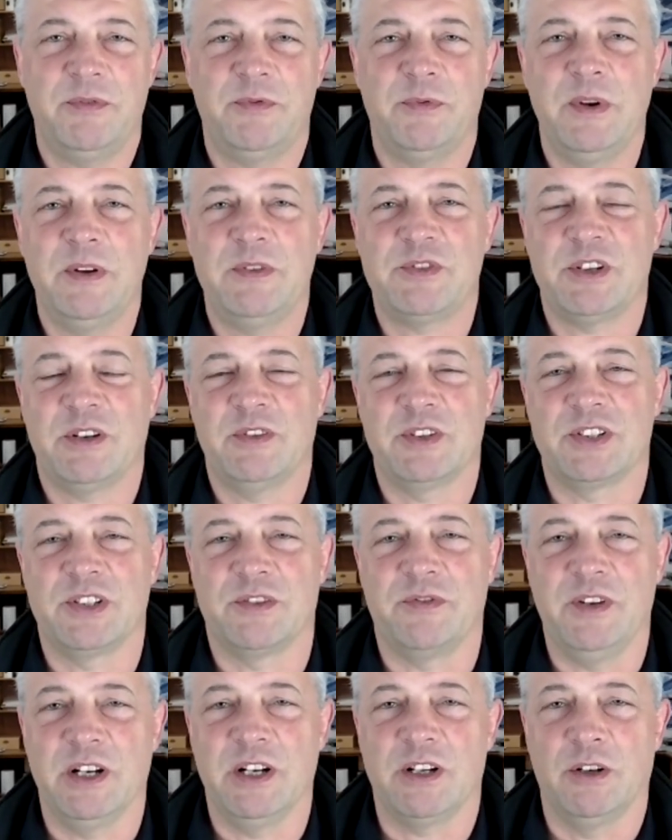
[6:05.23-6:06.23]
We've serviced this
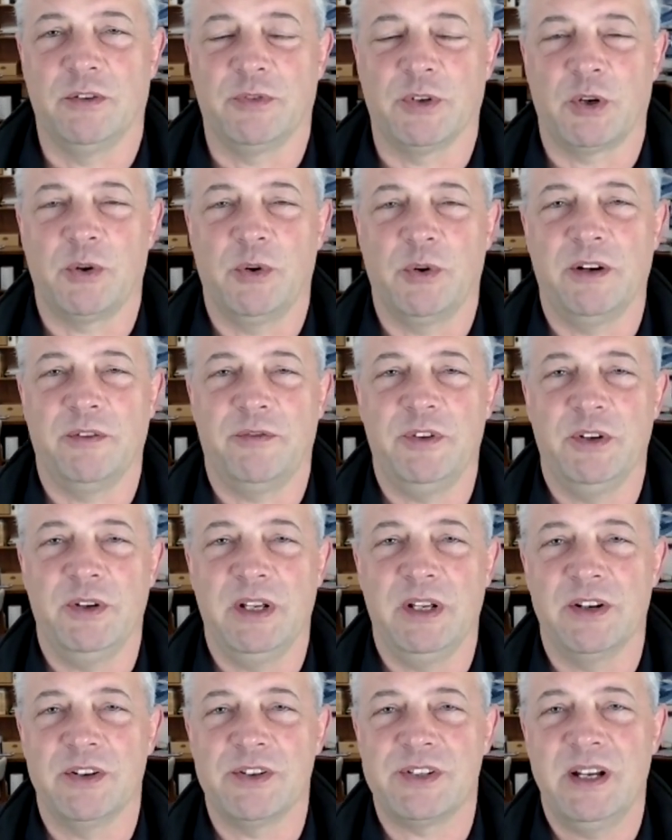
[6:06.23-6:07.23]
vehicle for quite a few
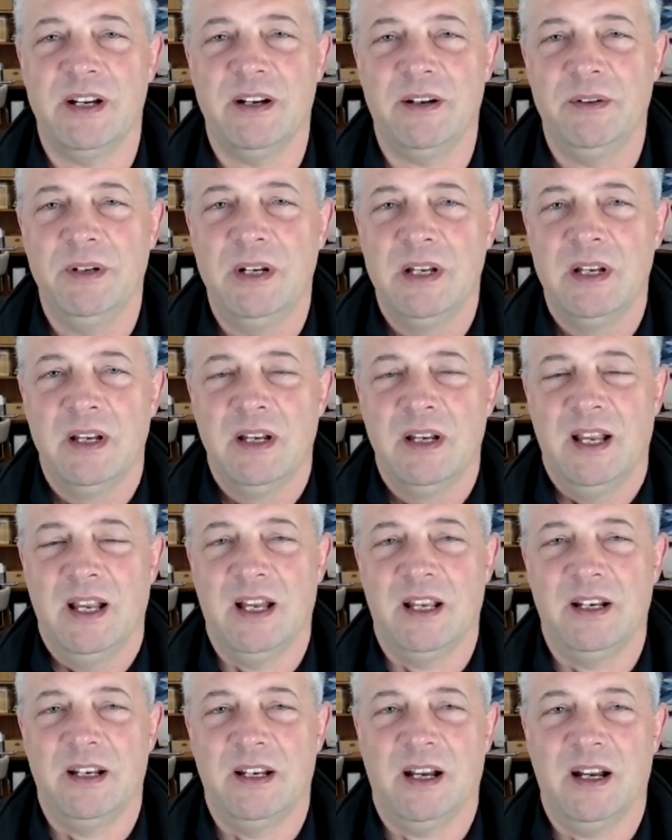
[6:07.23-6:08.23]
years now,
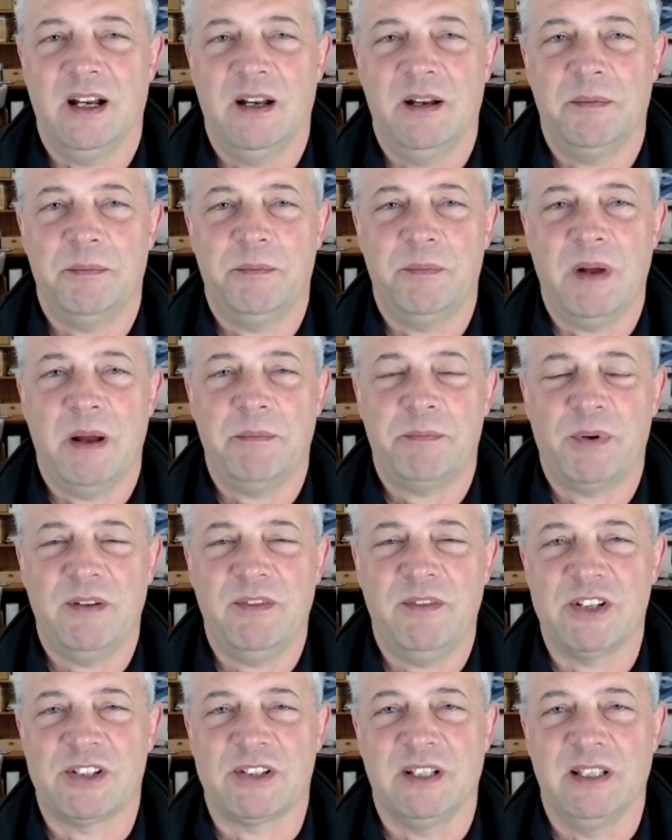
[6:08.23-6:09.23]
and
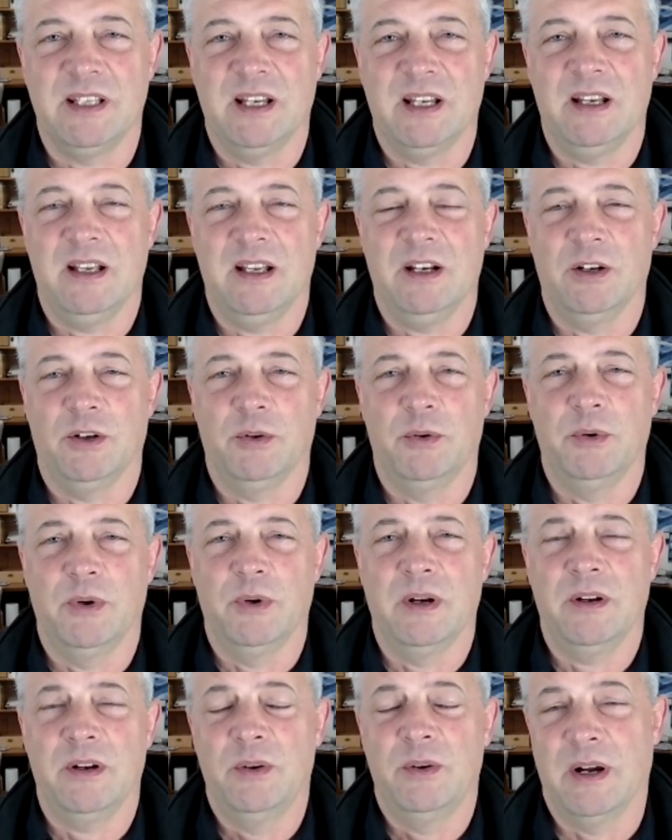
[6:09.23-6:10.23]
previously
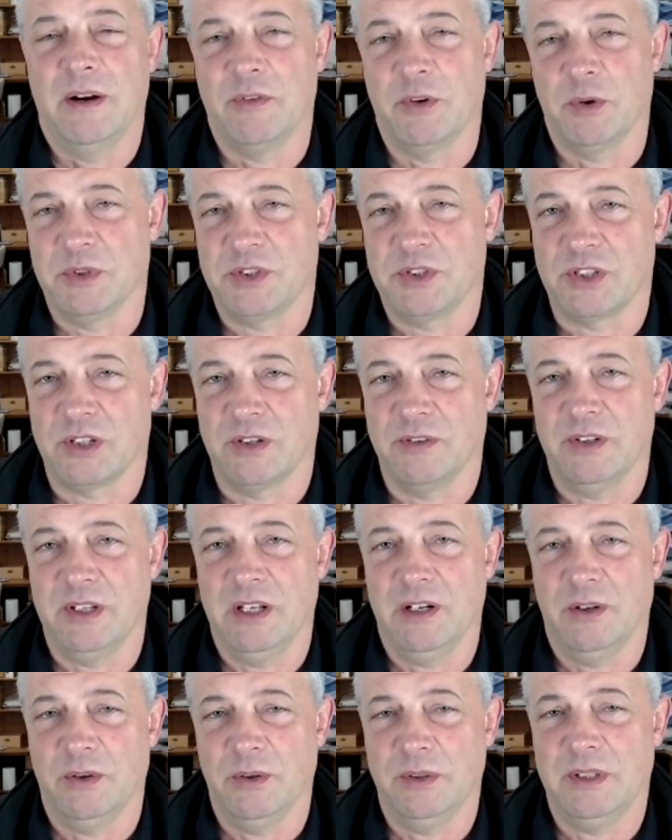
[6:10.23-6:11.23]
whoever was
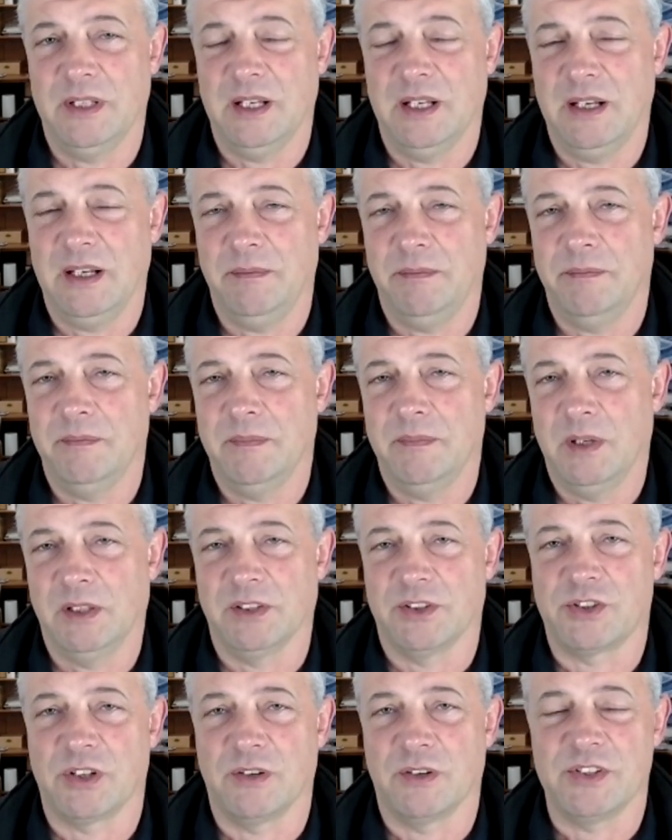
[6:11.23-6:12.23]
all
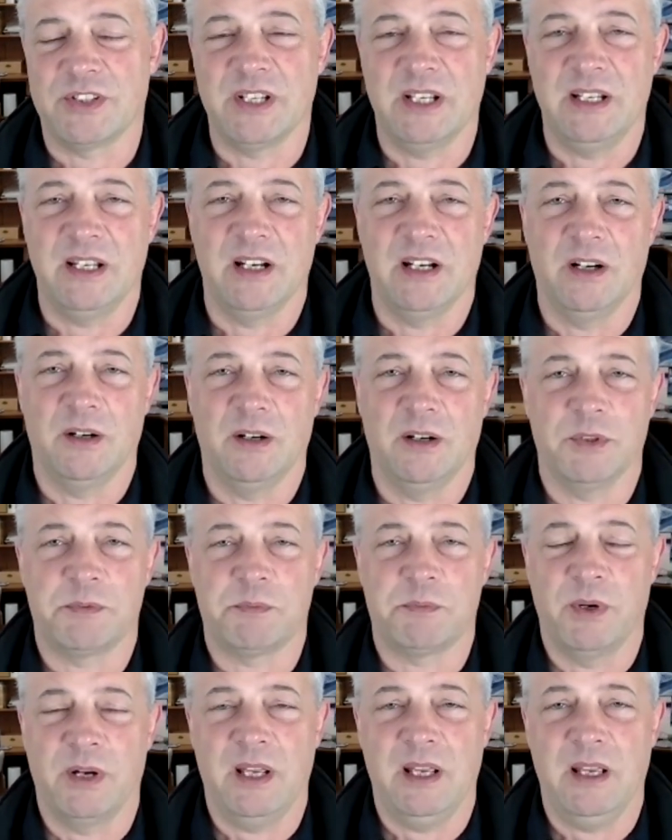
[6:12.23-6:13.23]
the service they did on it was
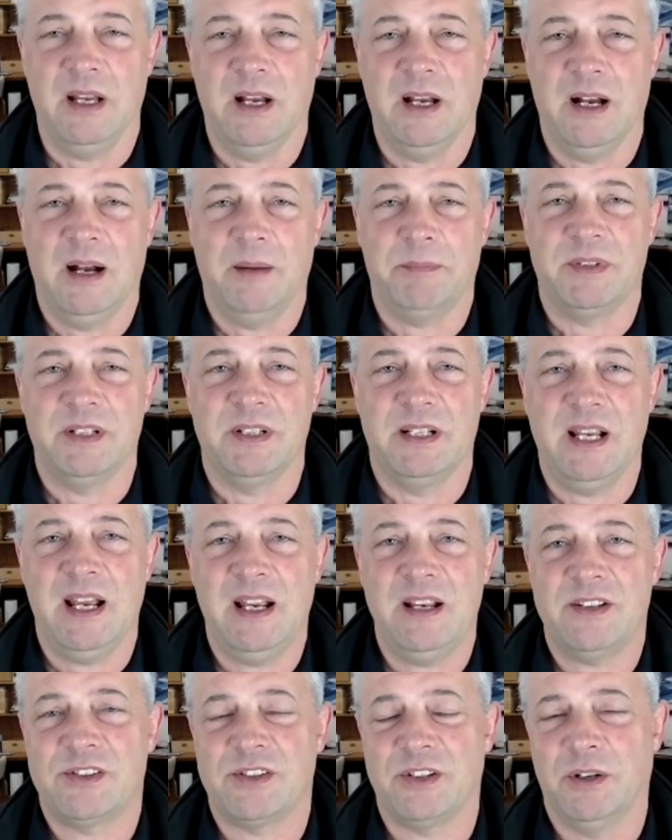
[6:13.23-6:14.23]
pretty up to
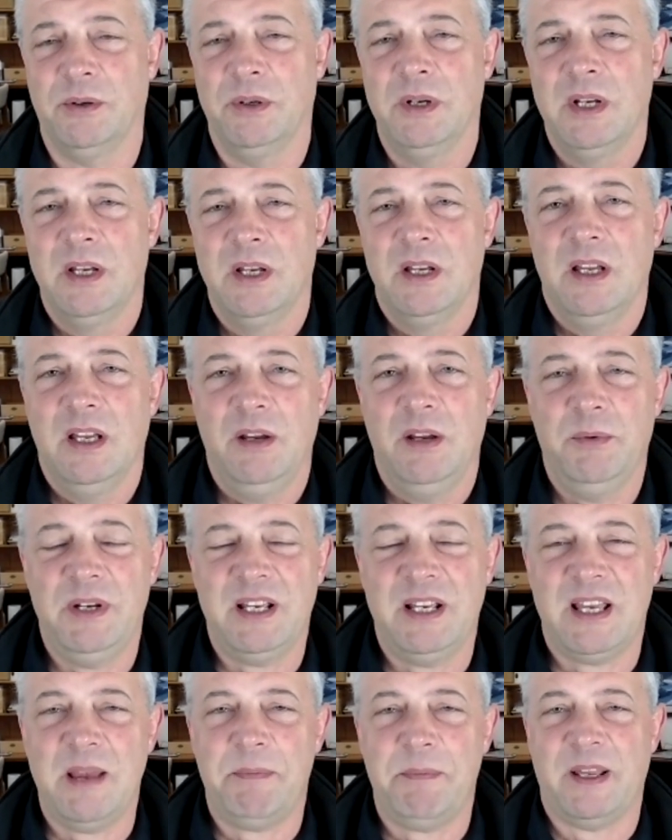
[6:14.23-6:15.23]
date. So when you
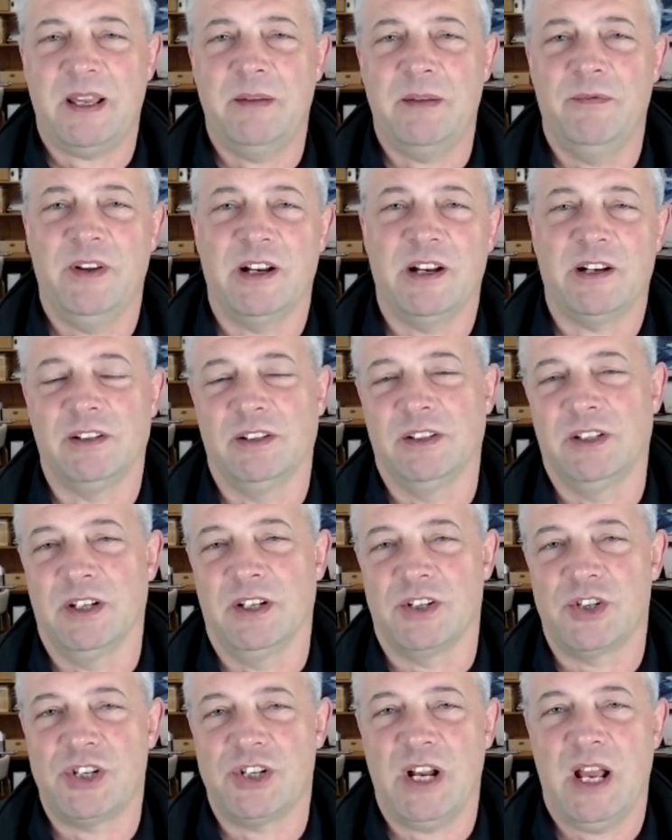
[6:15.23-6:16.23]
keep a vehicle in
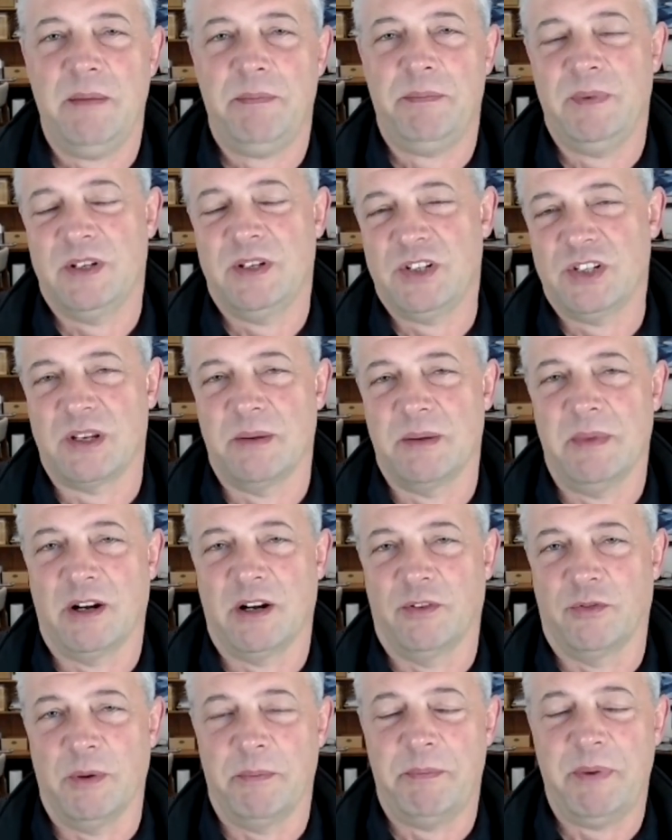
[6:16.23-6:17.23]
good shape, it's just a matter
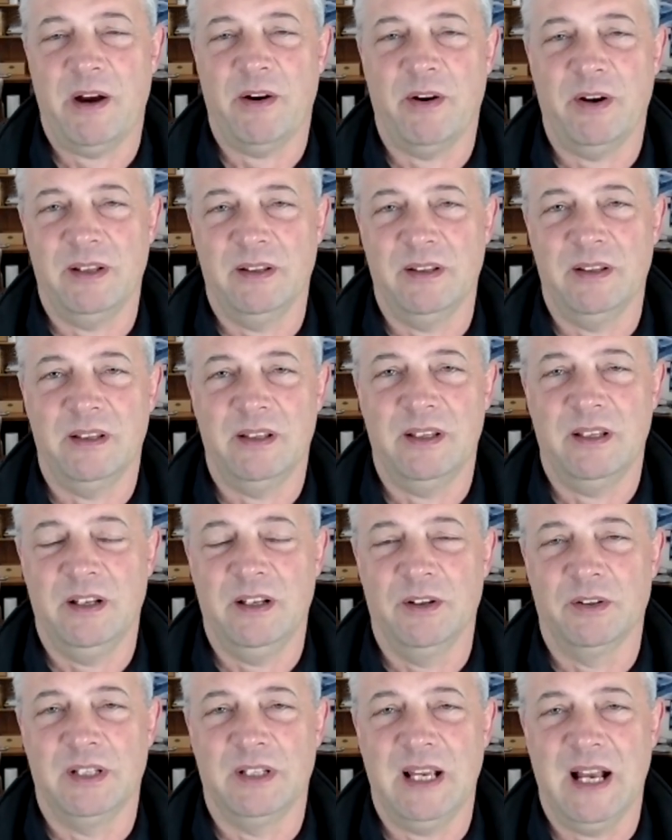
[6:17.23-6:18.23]
of repairing
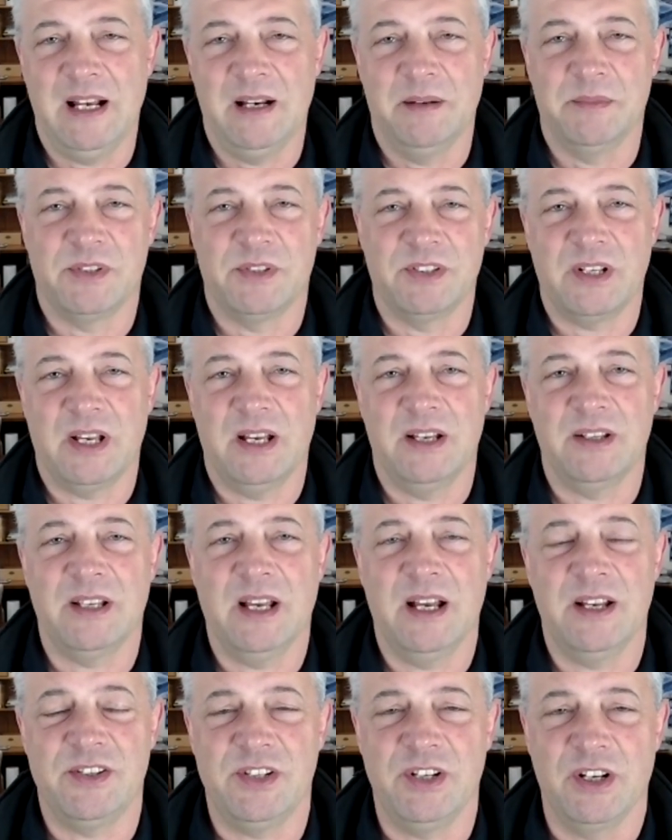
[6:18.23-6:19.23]
the items
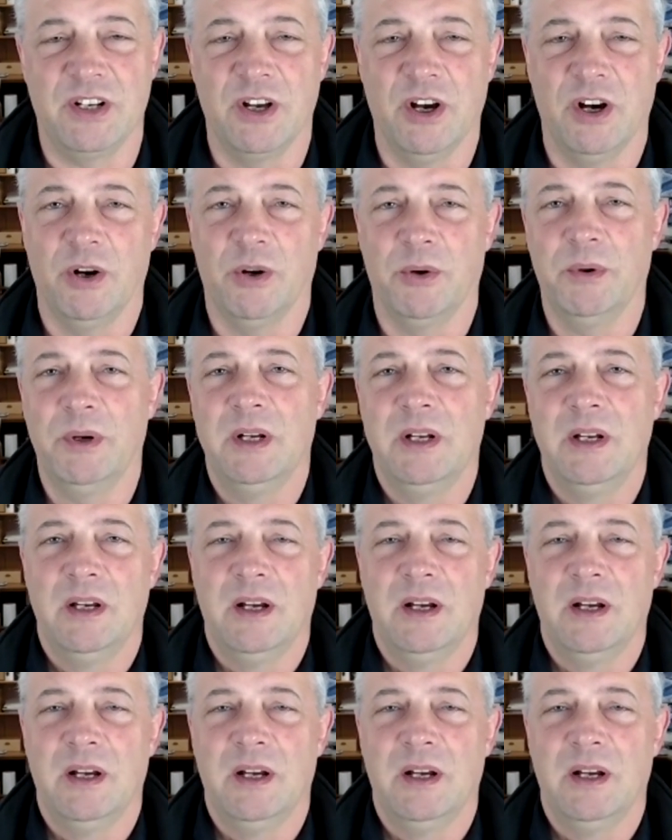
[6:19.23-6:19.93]
as you go.